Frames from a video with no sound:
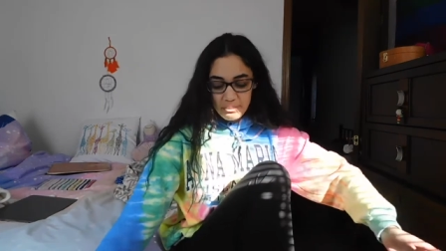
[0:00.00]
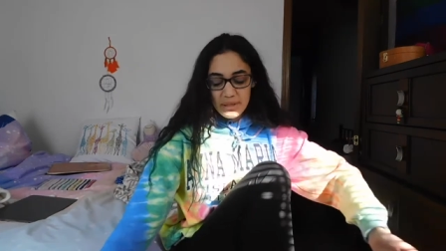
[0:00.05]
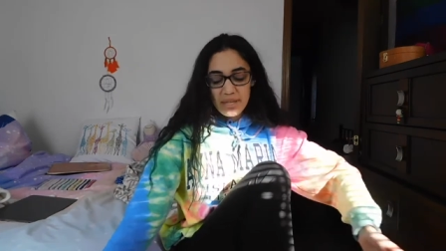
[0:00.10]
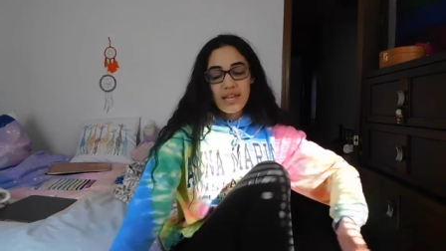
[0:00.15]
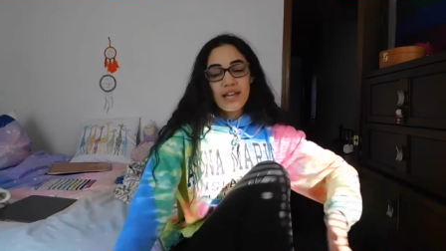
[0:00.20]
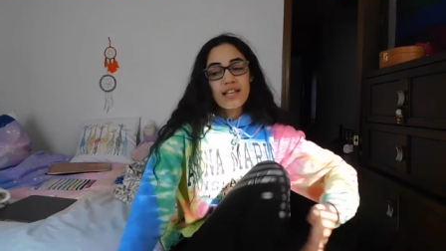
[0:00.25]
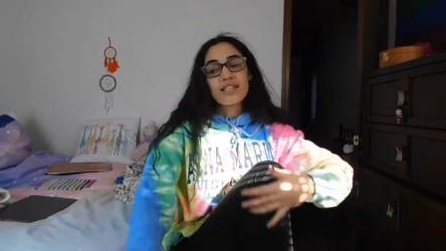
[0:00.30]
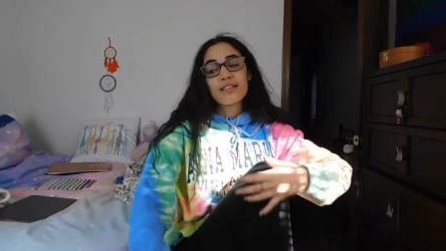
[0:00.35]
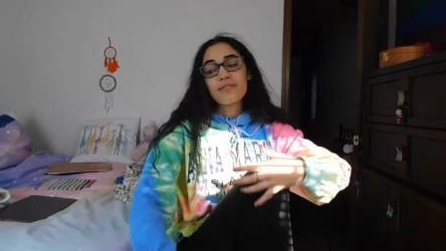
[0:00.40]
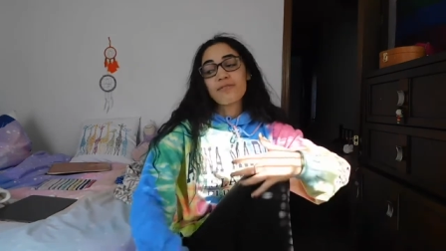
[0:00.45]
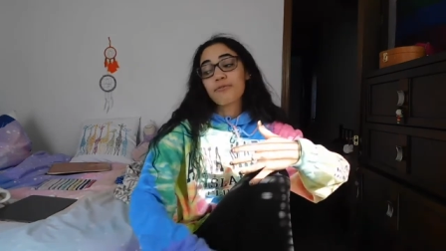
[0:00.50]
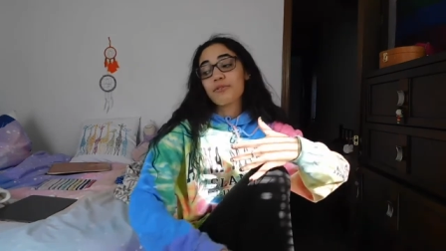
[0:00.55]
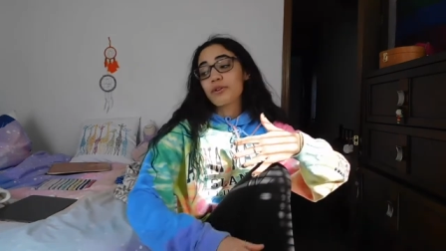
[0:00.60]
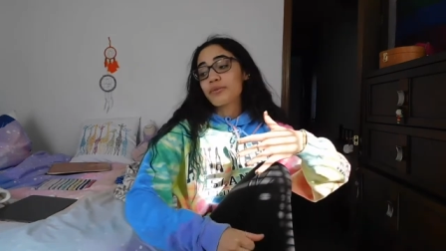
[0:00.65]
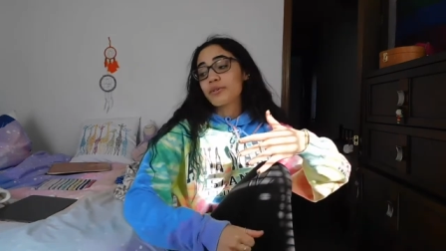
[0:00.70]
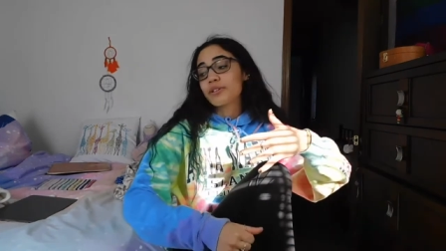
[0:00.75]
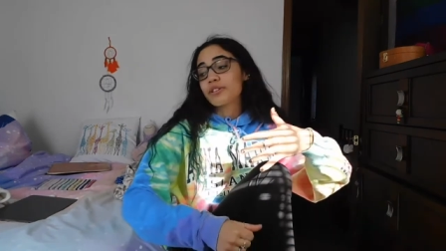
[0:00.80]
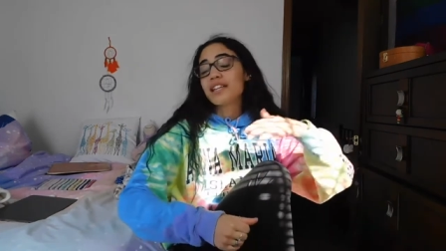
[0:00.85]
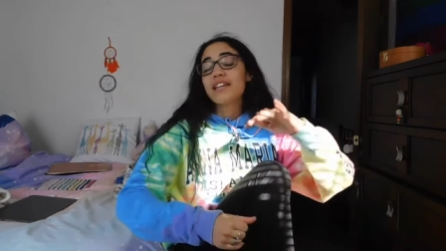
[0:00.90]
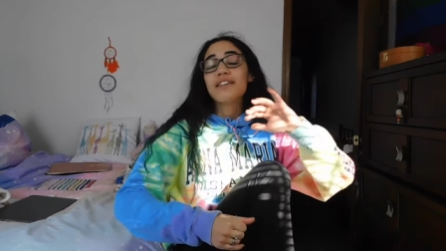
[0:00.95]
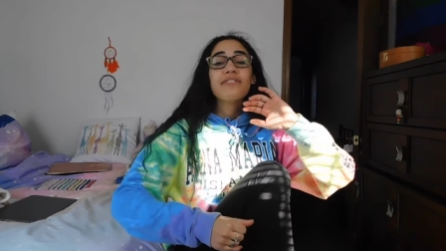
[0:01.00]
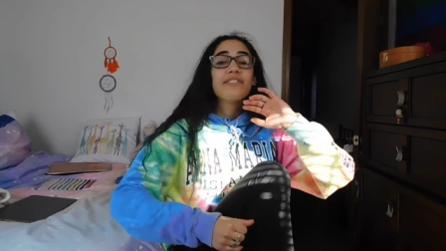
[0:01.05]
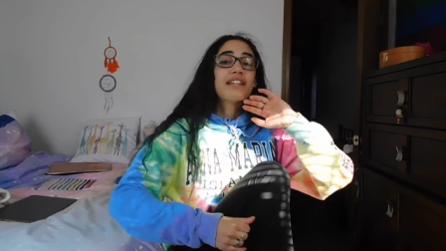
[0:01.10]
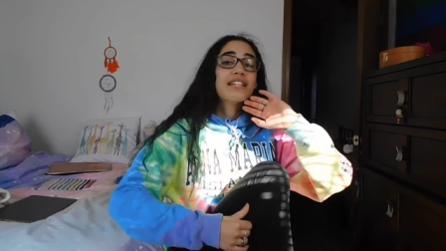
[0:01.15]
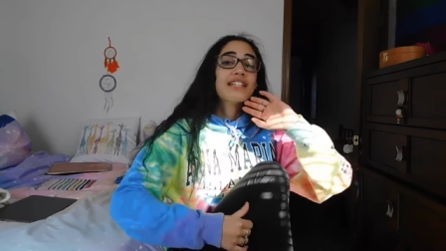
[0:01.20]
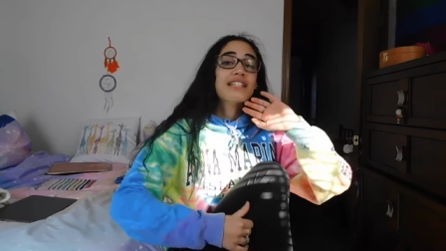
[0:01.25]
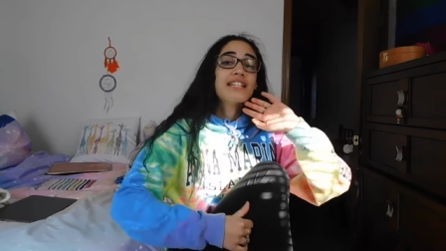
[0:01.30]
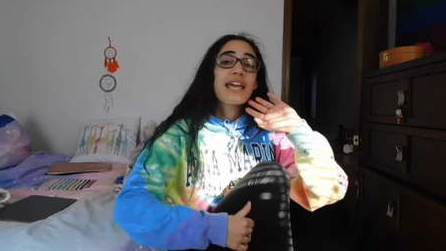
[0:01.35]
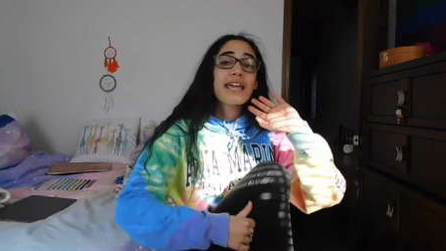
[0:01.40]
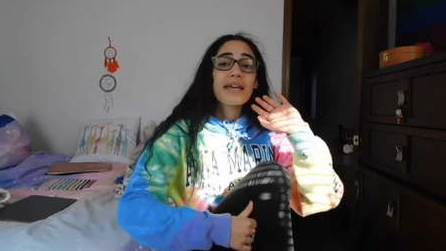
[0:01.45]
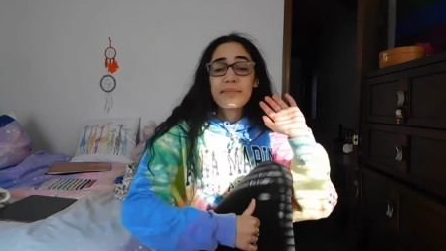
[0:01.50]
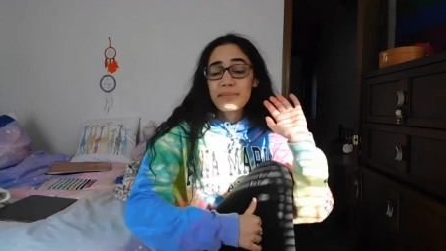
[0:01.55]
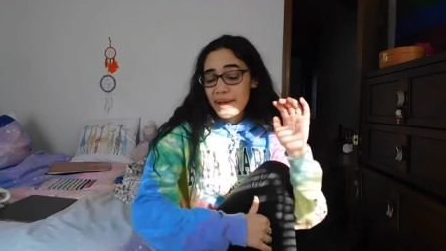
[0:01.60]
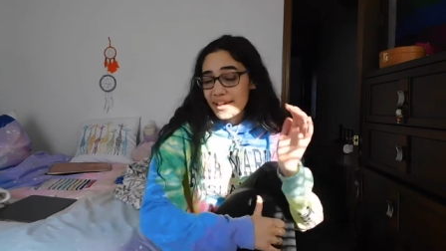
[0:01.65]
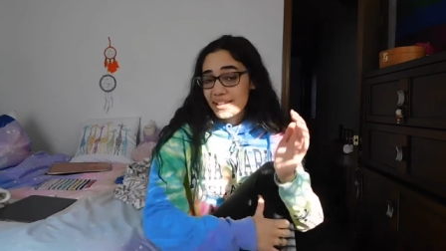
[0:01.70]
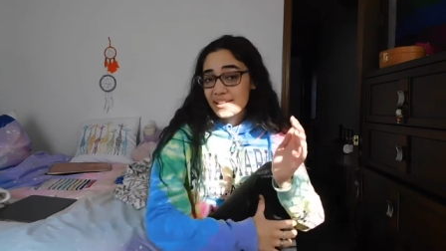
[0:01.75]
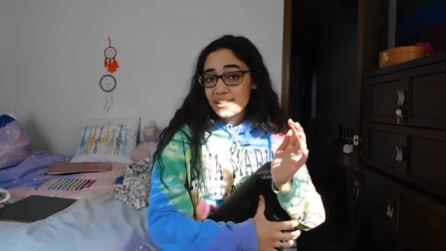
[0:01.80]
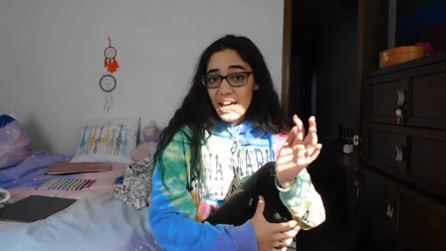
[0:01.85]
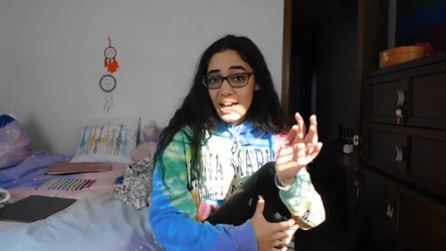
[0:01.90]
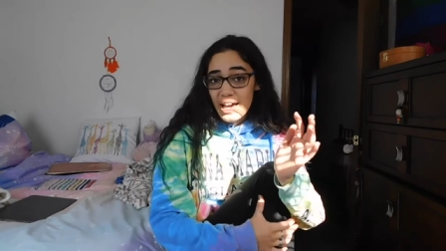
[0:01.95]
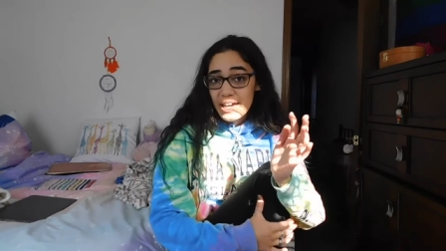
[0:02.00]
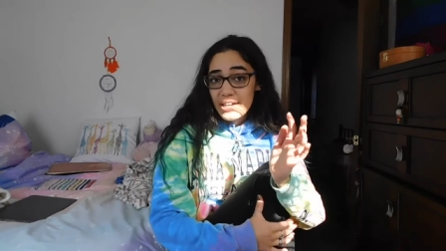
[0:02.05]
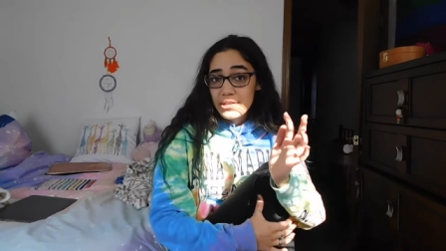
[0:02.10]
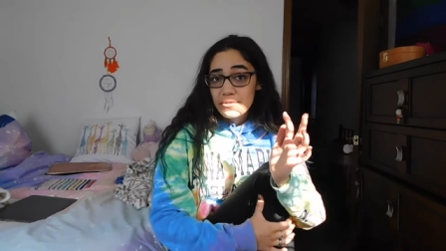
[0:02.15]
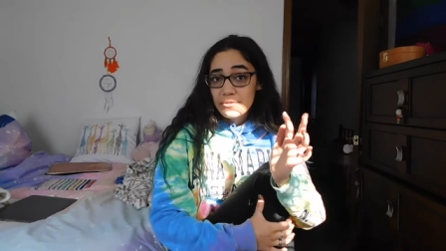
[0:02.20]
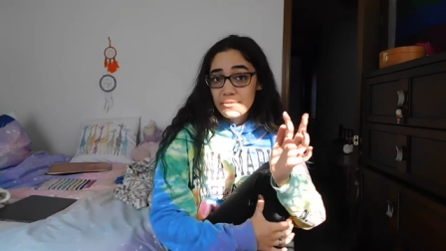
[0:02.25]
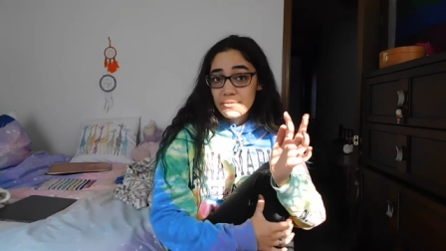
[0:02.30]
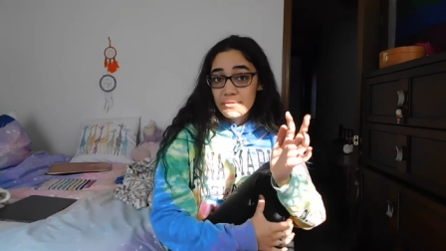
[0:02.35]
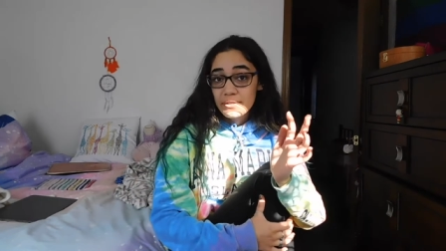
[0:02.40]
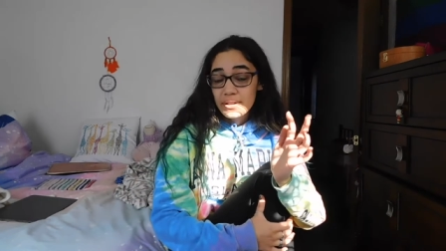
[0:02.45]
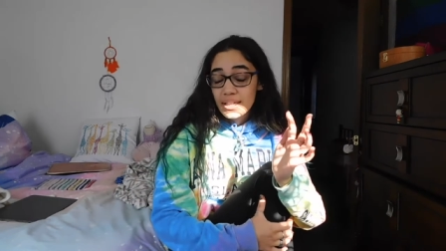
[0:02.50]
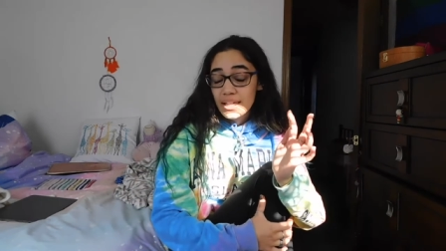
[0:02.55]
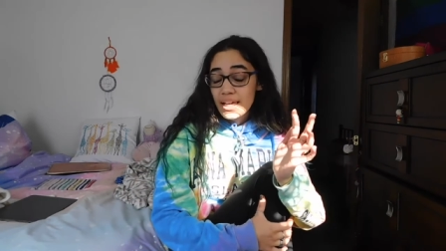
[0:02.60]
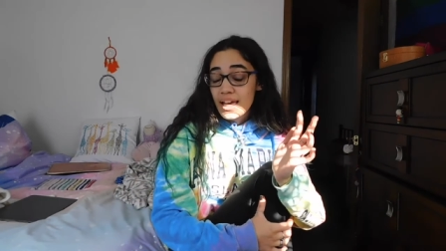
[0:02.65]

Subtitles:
because if we were living a day in my life,